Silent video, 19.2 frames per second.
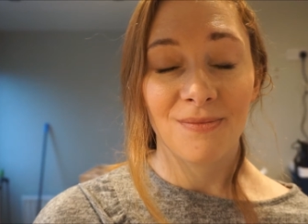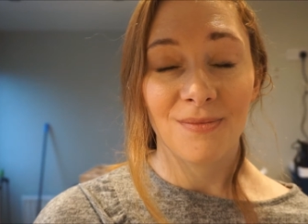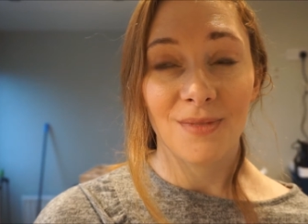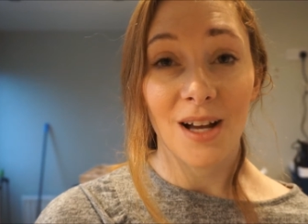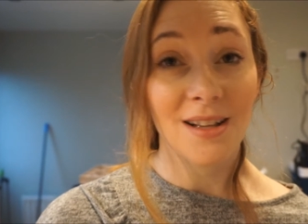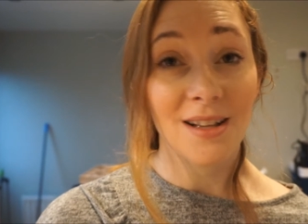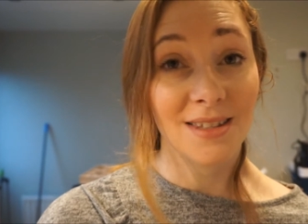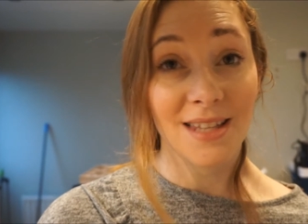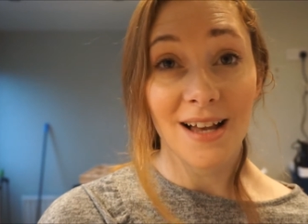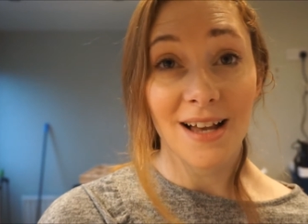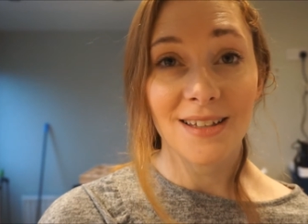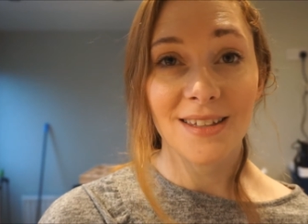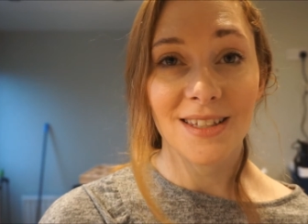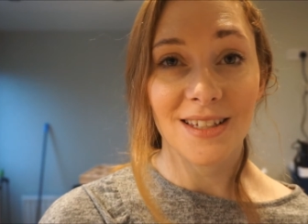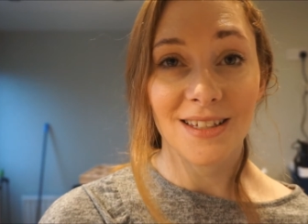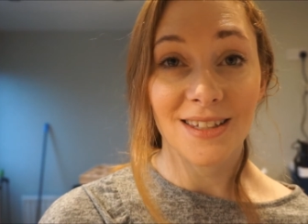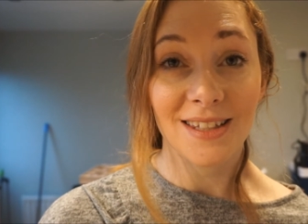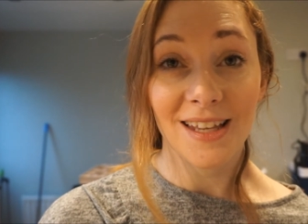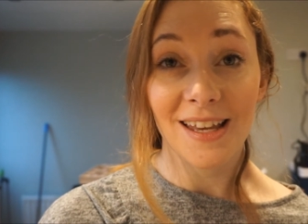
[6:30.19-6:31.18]
assessed
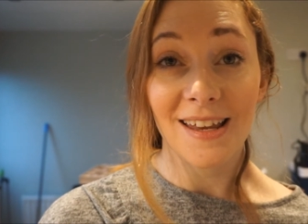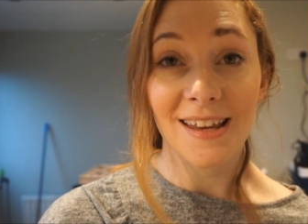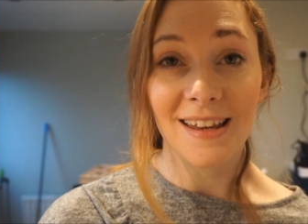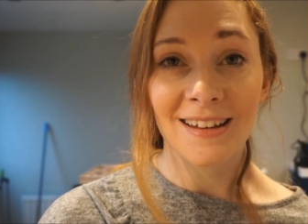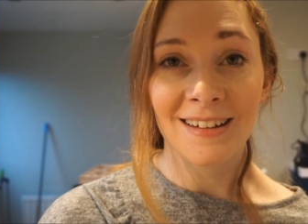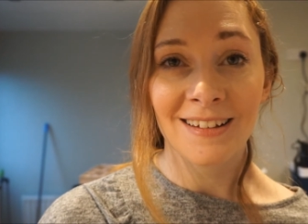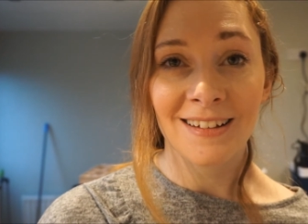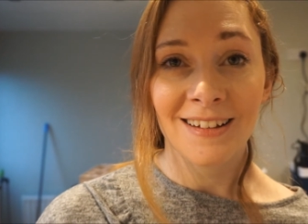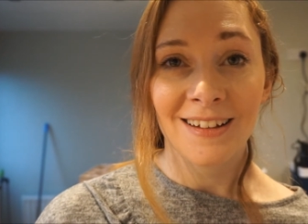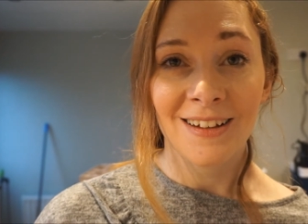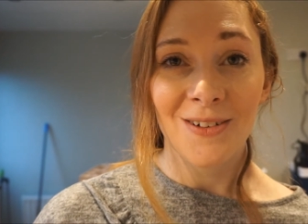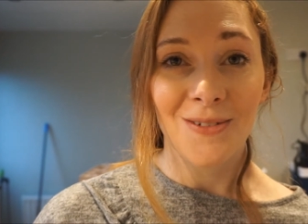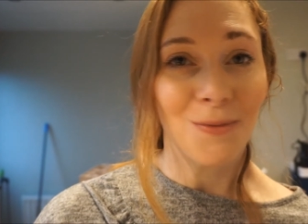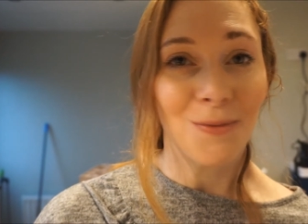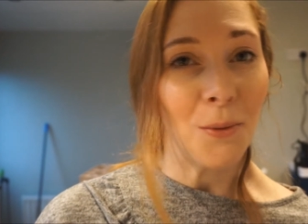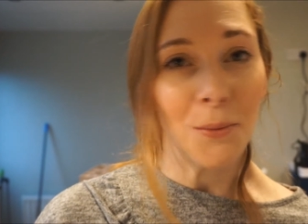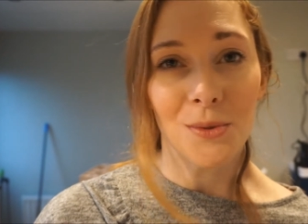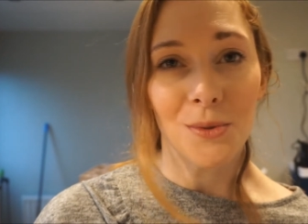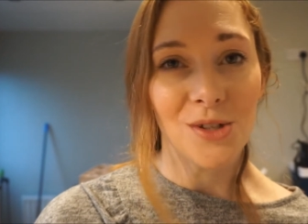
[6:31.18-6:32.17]
to see
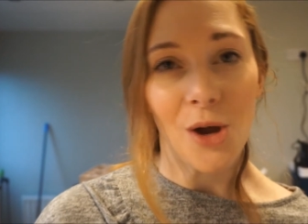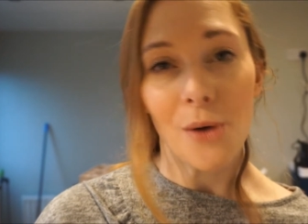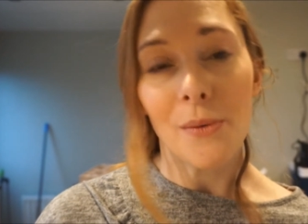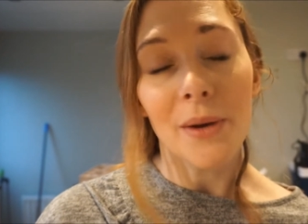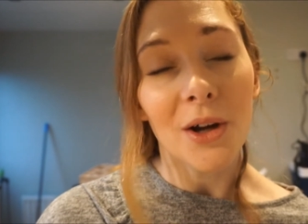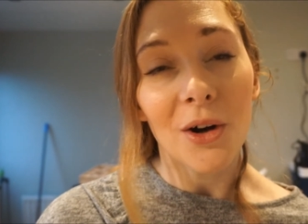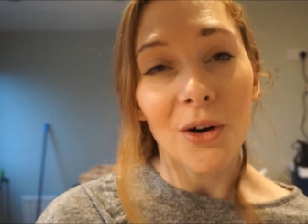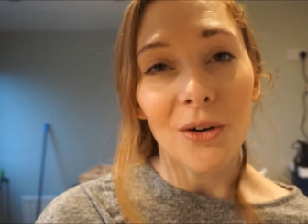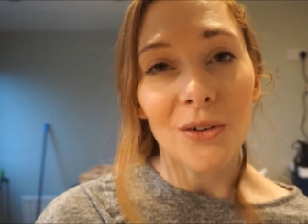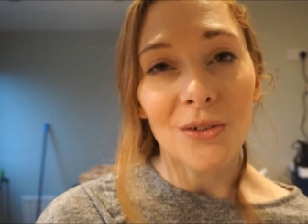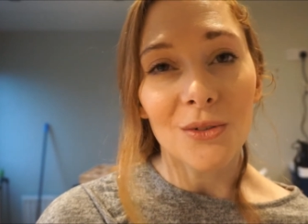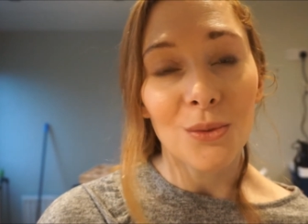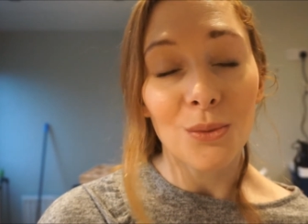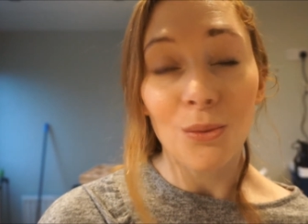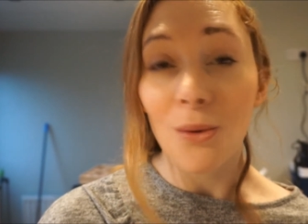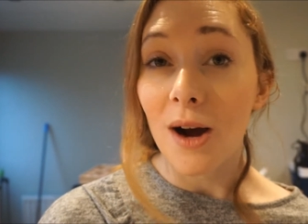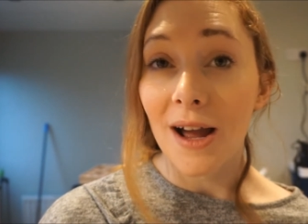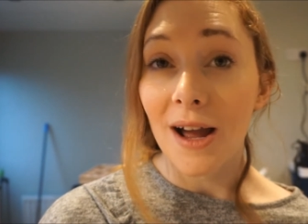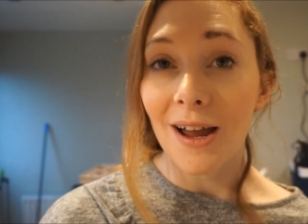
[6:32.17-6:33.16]
what was going on,
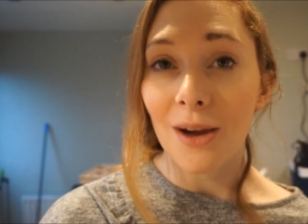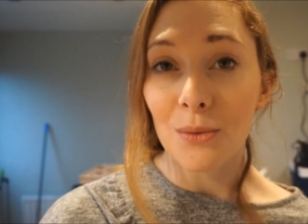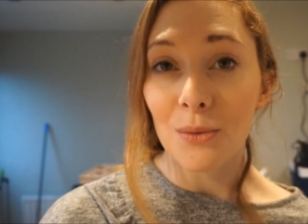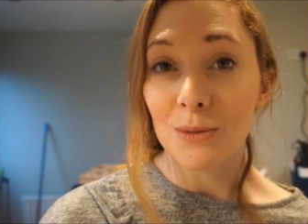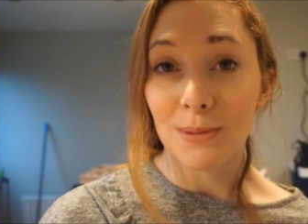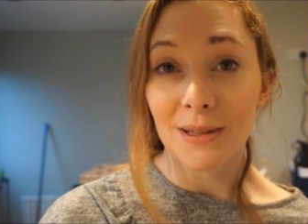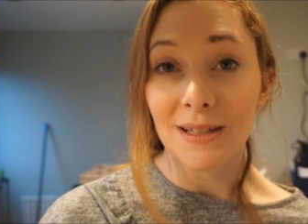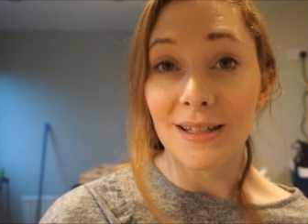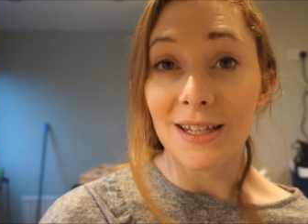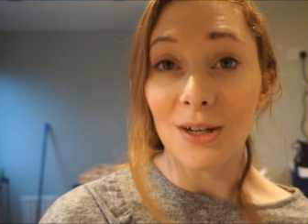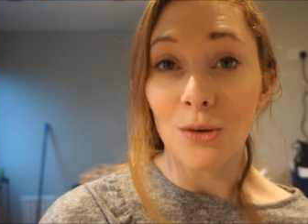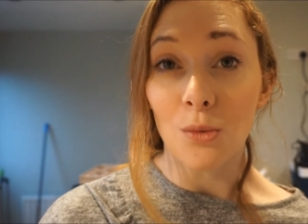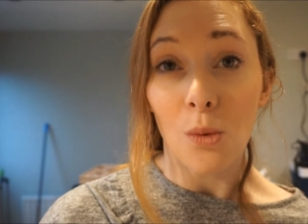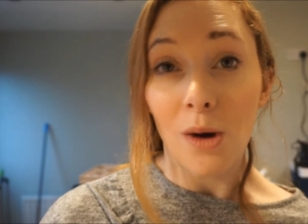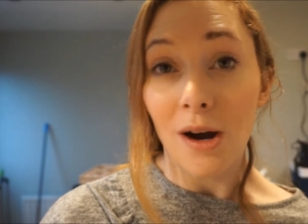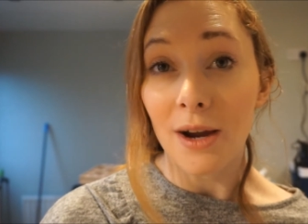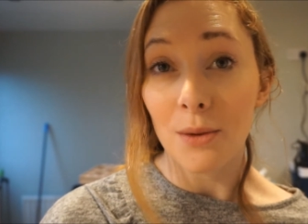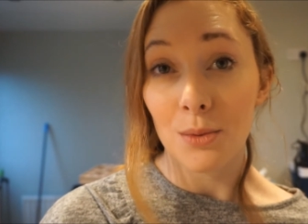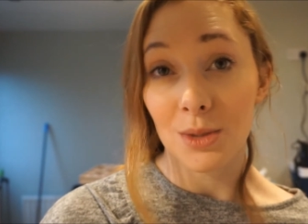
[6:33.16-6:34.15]
why I was bleeding,
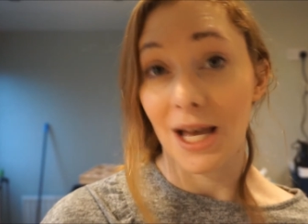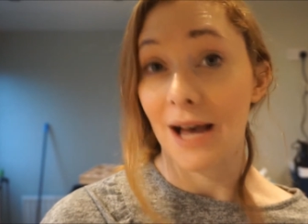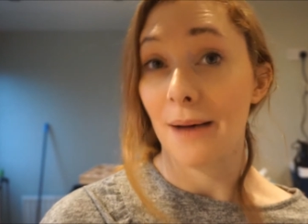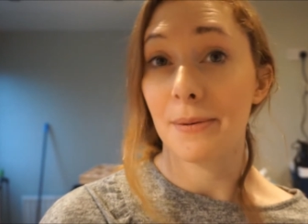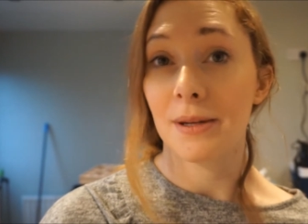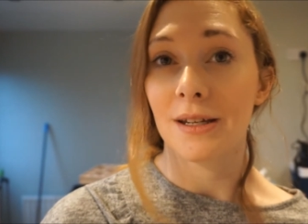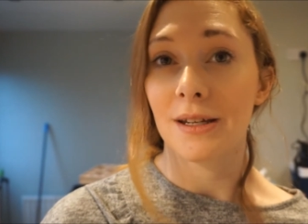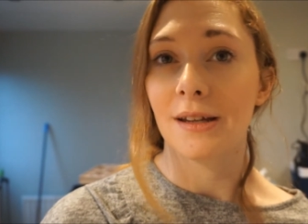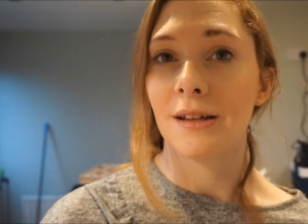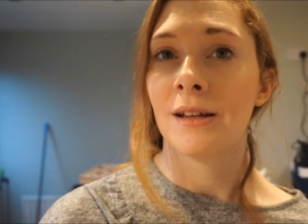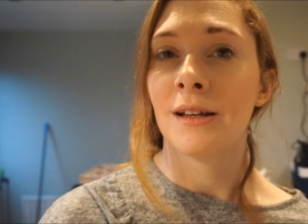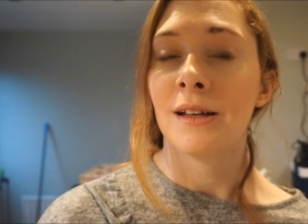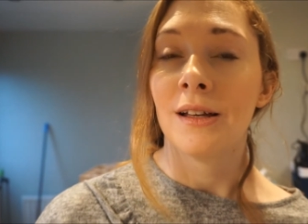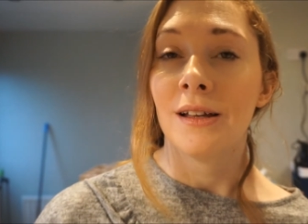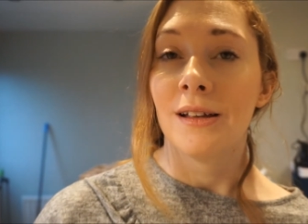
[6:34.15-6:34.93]
why it was happening.